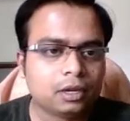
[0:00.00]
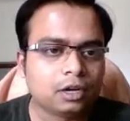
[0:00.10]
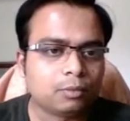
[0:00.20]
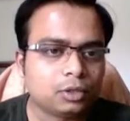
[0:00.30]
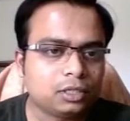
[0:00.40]

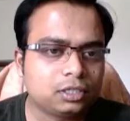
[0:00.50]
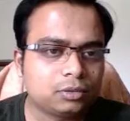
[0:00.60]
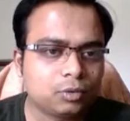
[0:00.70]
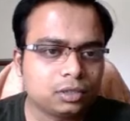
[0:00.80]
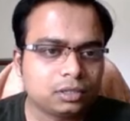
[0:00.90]
Now what this
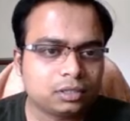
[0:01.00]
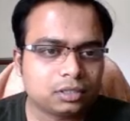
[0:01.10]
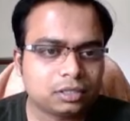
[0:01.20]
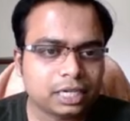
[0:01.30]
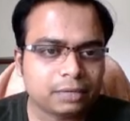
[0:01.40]

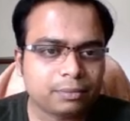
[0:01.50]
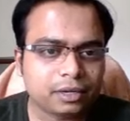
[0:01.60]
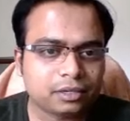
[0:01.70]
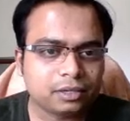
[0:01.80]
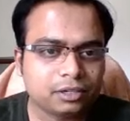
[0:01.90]

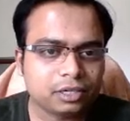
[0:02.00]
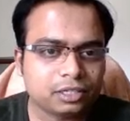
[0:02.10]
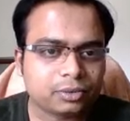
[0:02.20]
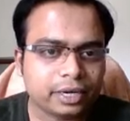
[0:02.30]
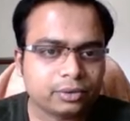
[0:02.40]
statement essentially
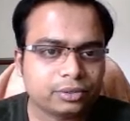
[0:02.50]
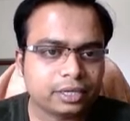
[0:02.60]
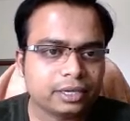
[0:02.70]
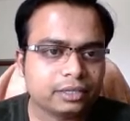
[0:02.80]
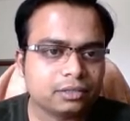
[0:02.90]
is trying to
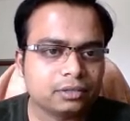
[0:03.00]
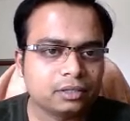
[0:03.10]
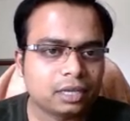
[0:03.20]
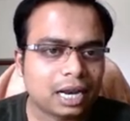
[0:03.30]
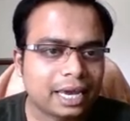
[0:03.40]
say is
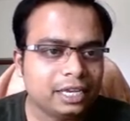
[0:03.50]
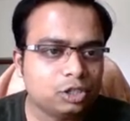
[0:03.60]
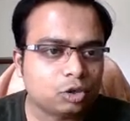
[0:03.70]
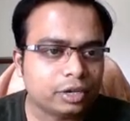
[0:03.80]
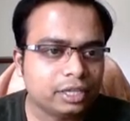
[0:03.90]
the line
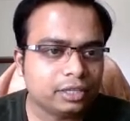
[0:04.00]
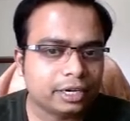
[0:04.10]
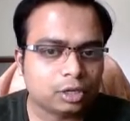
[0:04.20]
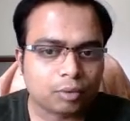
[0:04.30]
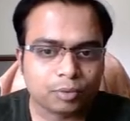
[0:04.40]
joining
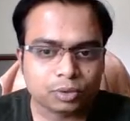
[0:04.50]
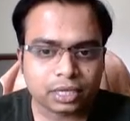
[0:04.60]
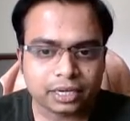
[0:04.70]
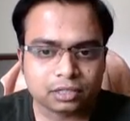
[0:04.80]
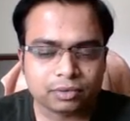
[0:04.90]
their top views,
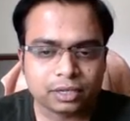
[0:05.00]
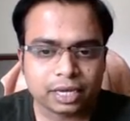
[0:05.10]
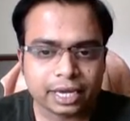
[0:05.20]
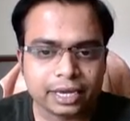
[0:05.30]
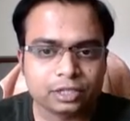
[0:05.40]
that is when
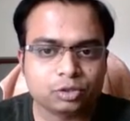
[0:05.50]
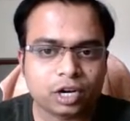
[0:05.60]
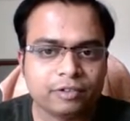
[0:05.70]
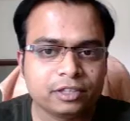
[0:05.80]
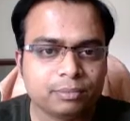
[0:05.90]
A is
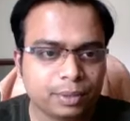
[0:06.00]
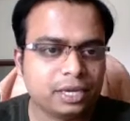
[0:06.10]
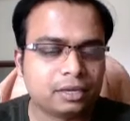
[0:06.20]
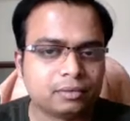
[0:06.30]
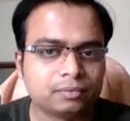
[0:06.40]
joined with
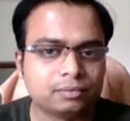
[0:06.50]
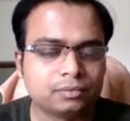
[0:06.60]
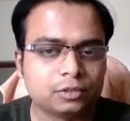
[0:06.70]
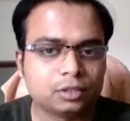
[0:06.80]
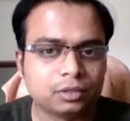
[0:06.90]
B,
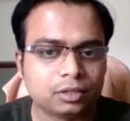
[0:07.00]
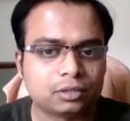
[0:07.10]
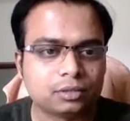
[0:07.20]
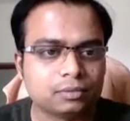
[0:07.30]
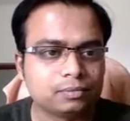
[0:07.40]

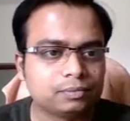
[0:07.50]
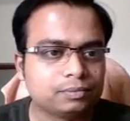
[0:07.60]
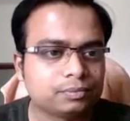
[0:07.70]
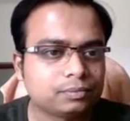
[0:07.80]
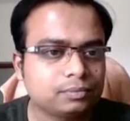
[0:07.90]
this,
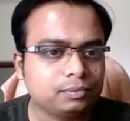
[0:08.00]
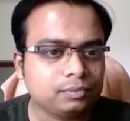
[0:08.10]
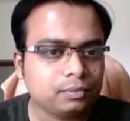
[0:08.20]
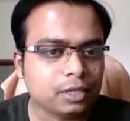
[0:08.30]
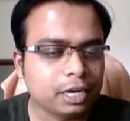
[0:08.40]

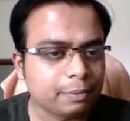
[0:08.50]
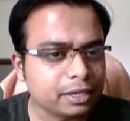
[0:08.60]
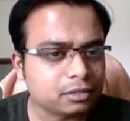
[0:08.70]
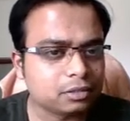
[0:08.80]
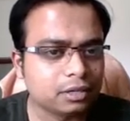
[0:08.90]
it
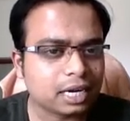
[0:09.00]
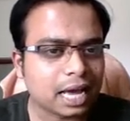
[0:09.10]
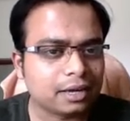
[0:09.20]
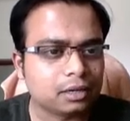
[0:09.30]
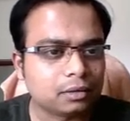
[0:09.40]
makes a certain
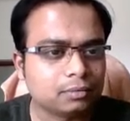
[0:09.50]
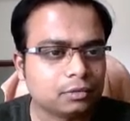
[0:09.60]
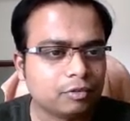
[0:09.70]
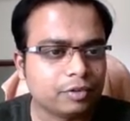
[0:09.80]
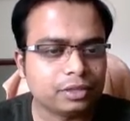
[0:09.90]
angle
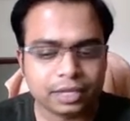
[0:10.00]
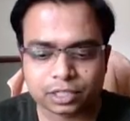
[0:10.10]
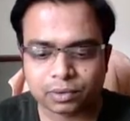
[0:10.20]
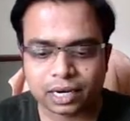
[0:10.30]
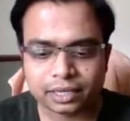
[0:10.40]
with the
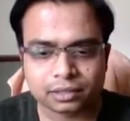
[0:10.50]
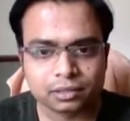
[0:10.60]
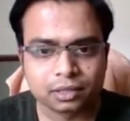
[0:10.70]
XY line,